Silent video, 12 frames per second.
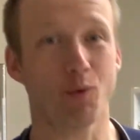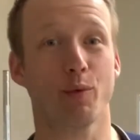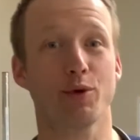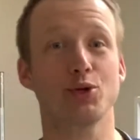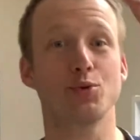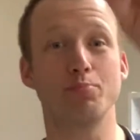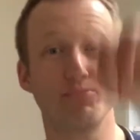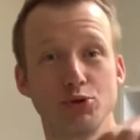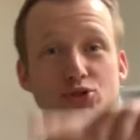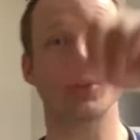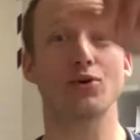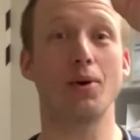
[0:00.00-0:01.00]
where we do
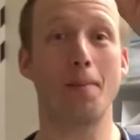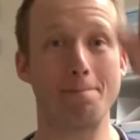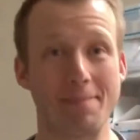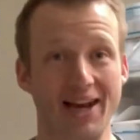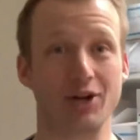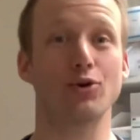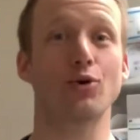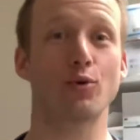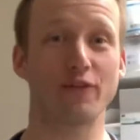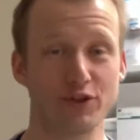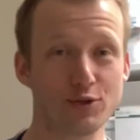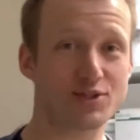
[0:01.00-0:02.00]
musical medical
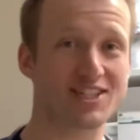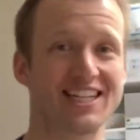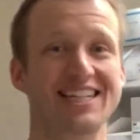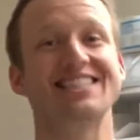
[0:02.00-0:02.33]
reviews.